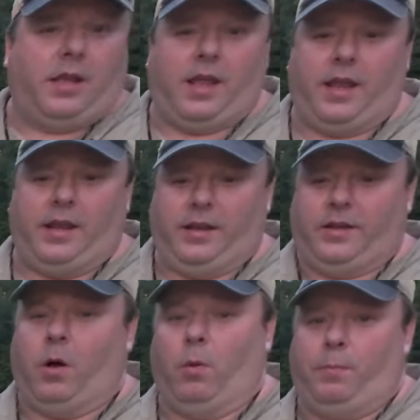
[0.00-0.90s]
a
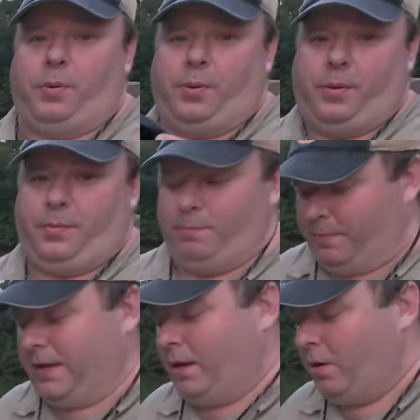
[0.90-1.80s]
gulp
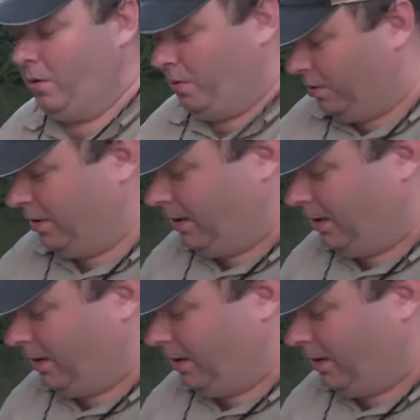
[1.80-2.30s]
minnow